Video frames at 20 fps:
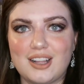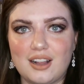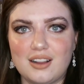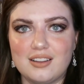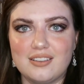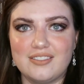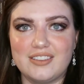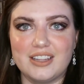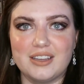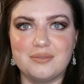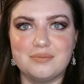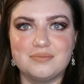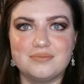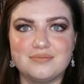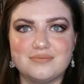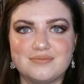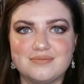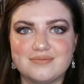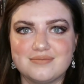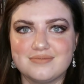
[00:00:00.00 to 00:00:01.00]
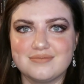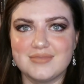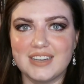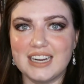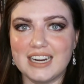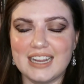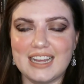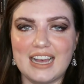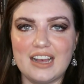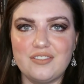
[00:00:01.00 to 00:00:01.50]
all of them
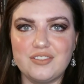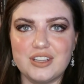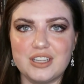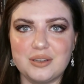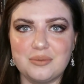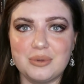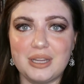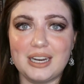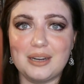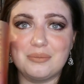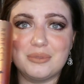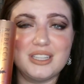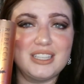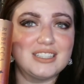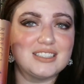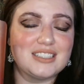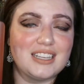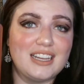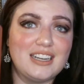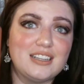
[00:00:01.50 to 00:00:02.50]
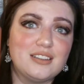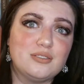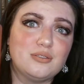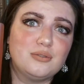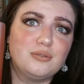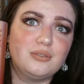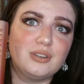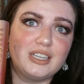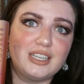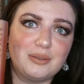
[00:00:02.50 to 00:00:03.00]
and I have them and I'm really
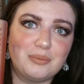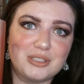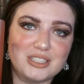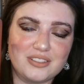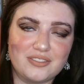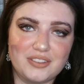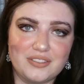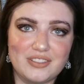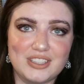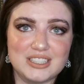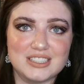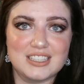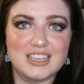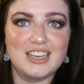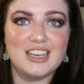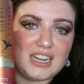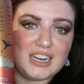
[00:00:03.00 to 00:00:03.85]
excited. Ooh, I hit myself in the face.